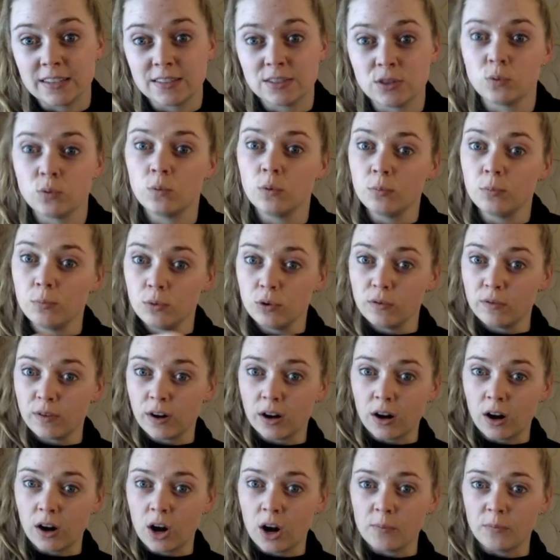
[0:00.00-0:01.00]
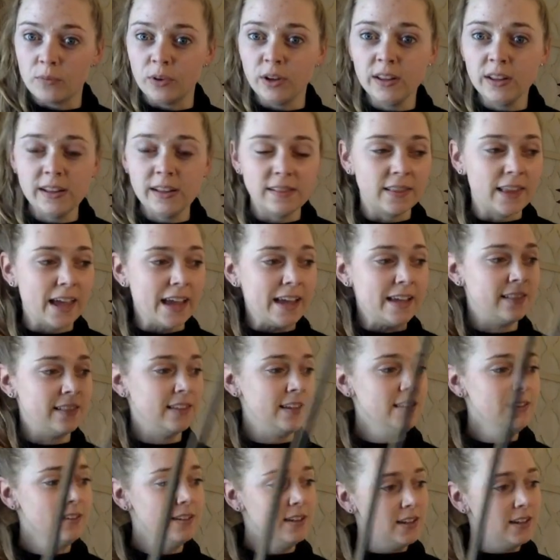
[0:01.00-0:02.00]
So we'll move our arm really
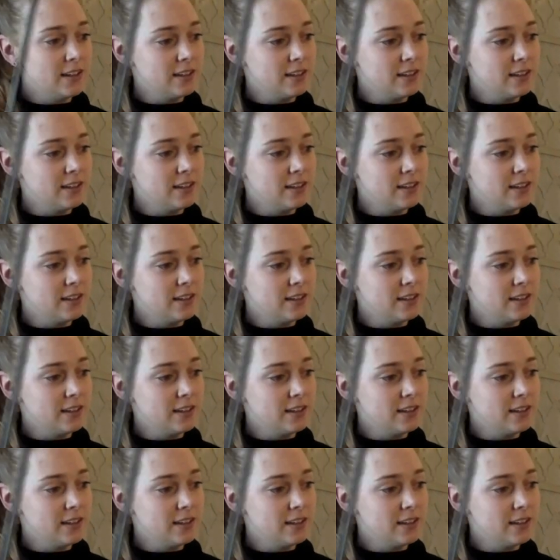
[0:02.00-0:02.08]
lightly.